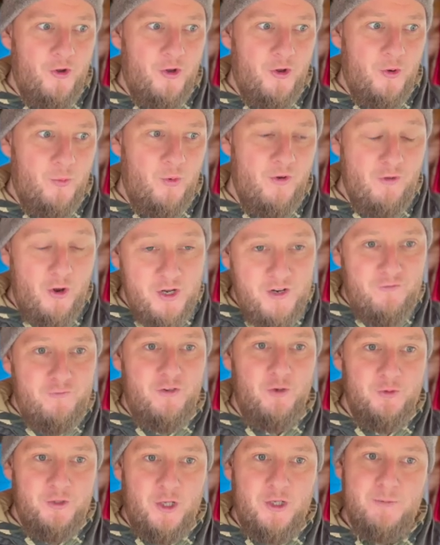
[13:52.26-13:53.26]
We've only
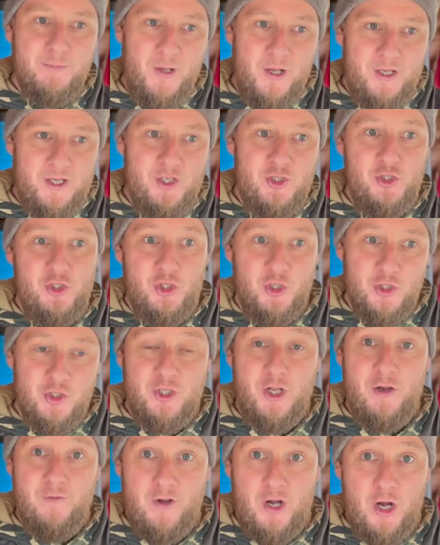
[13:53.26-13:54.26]
filled those buckets just
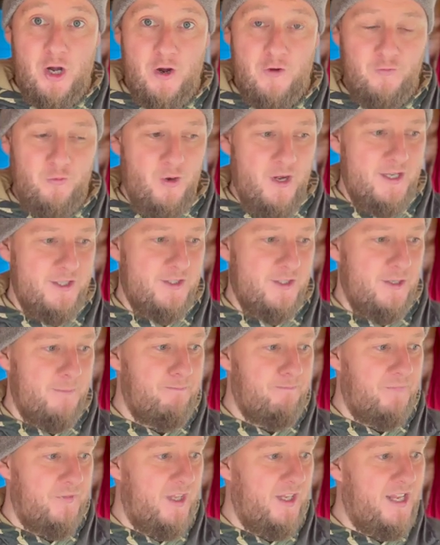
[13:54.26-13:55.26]
over halfway. So
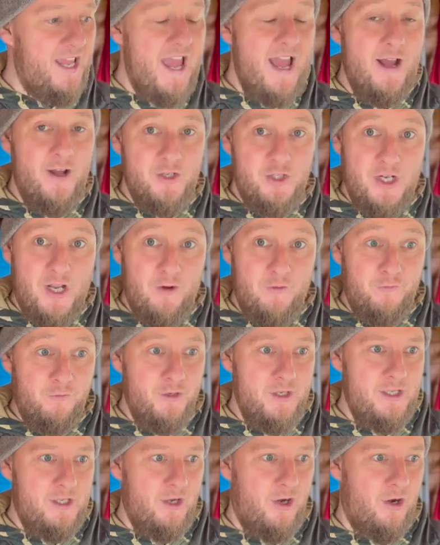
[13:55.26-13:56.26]
the get out of jail
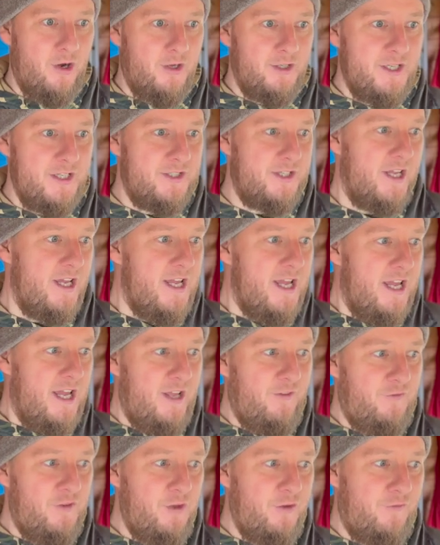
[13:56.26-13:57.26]
free card is,
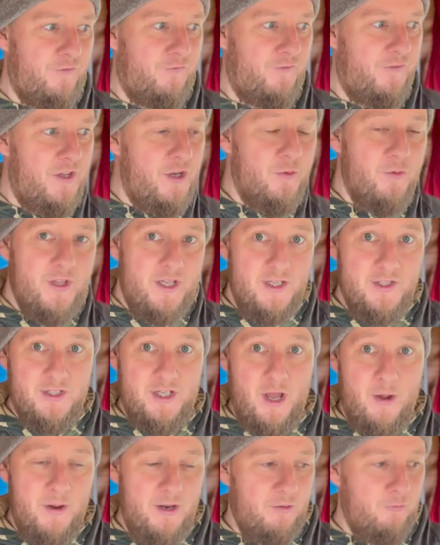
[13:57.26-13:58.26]
if you feel that it's
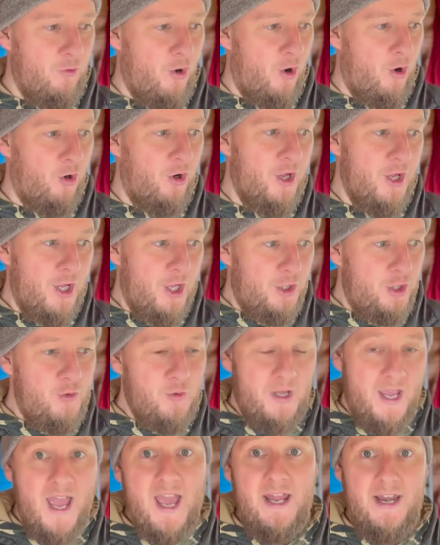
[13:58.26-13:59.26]
going wrong, you
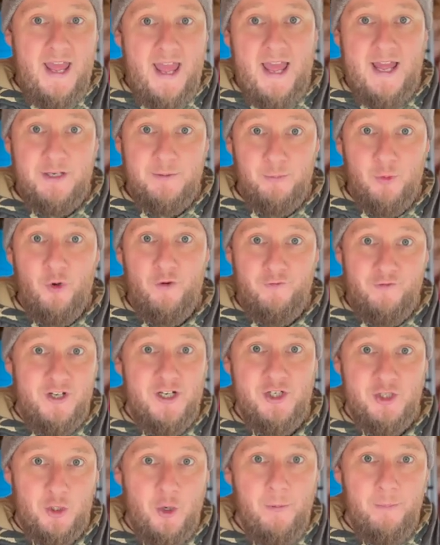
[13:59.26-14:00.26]
can add more
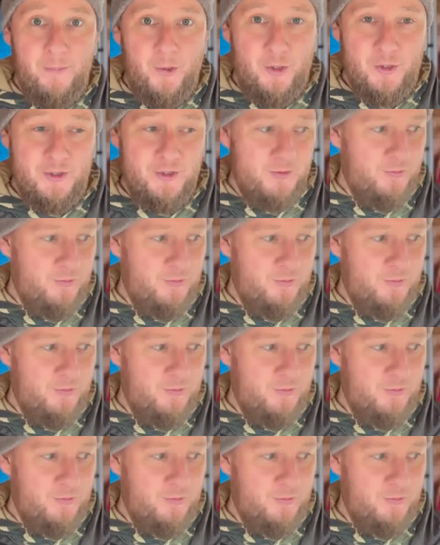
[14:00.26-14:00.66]
finished compost.